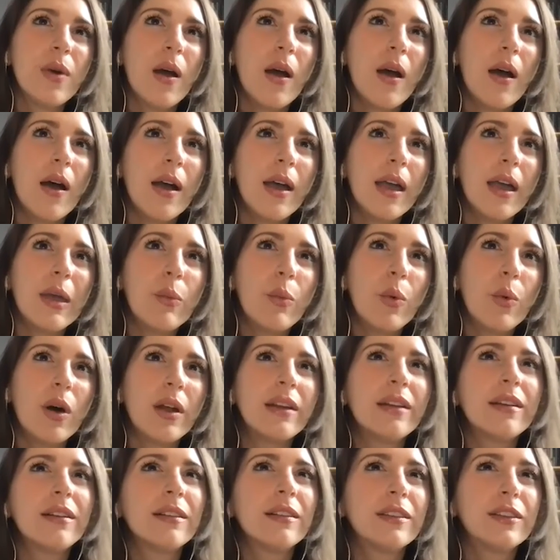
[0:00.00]
I
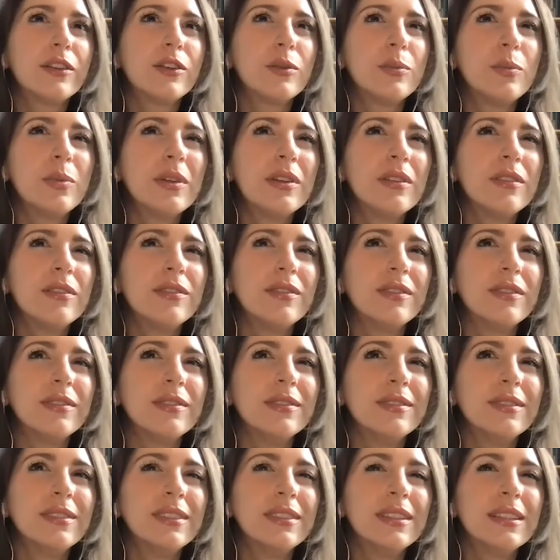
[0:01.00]
wanted a little bit of
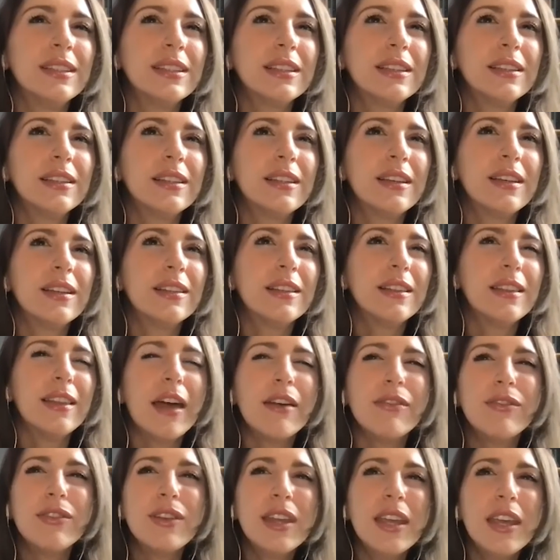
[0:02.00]

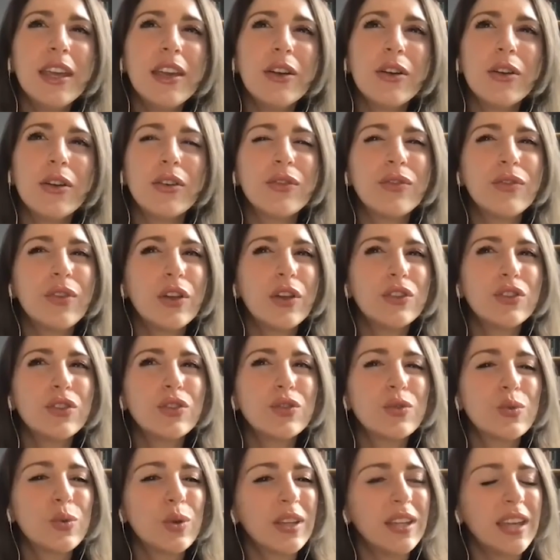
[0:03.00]
levity, or it felt
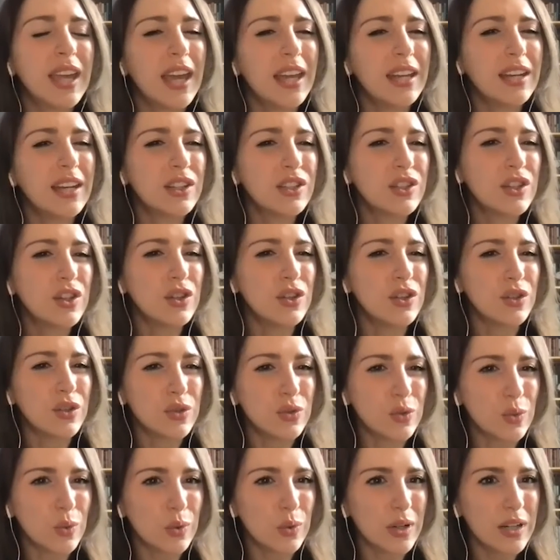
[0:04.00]
just organic to the
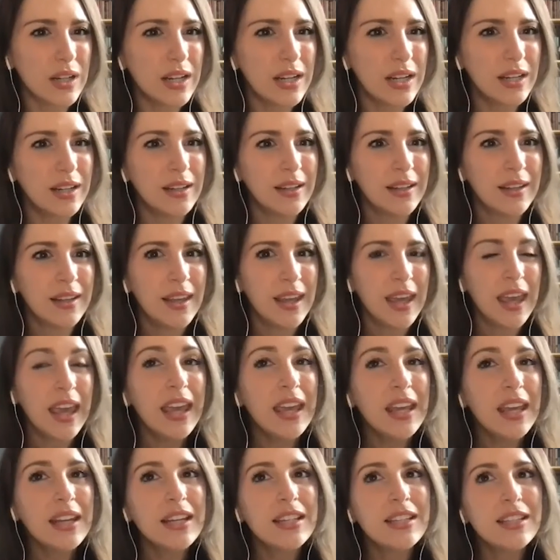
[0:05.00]
story.
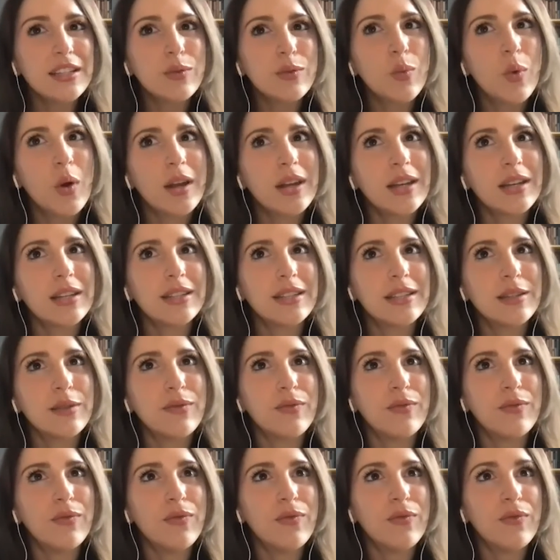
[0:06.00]
And I did want it to
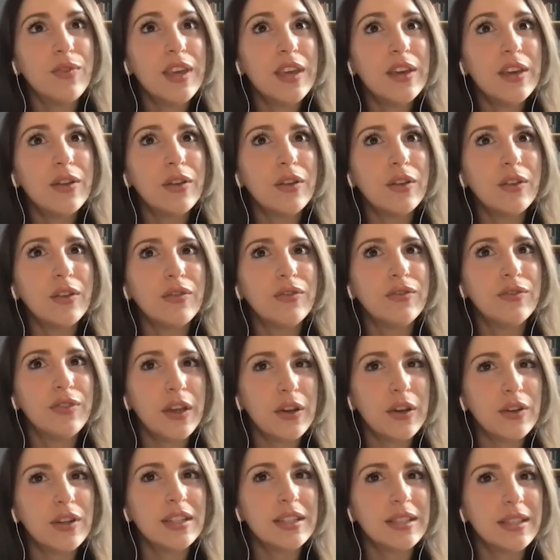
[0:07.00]
feel
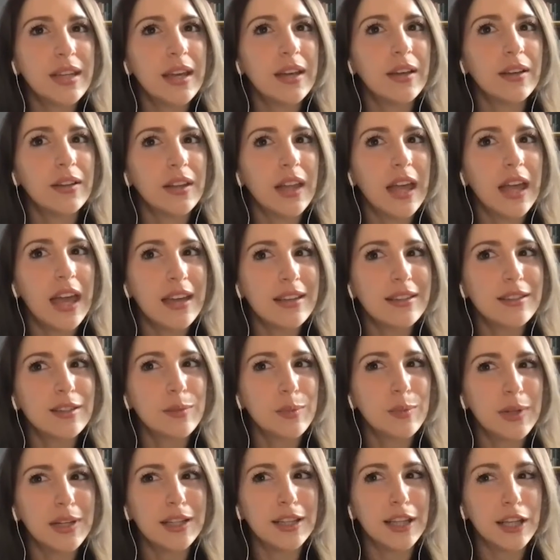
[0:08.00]
fairy tale-esque,
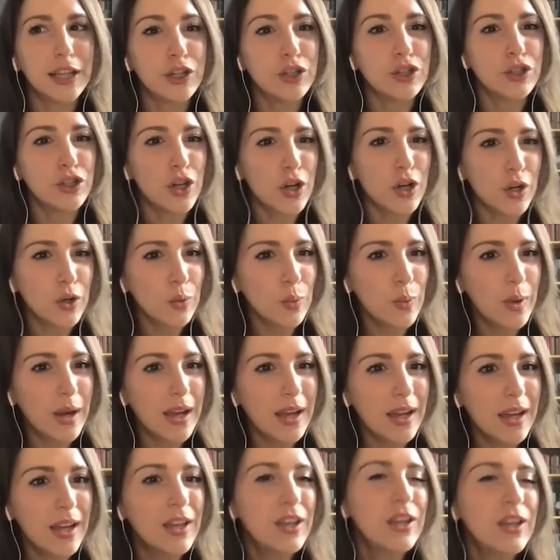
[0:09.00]
but in like a dark
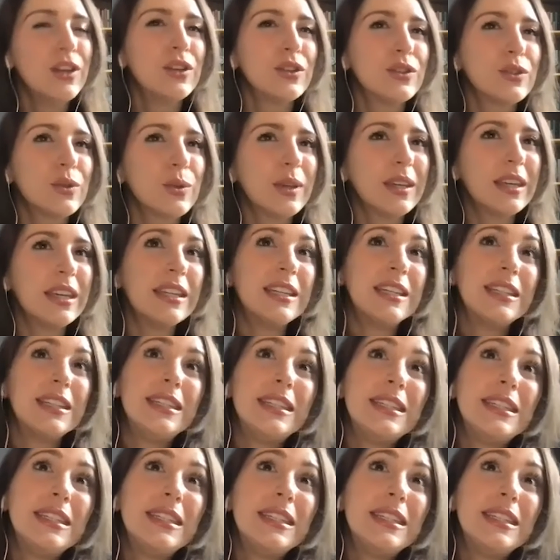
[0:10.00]
way. So like in a,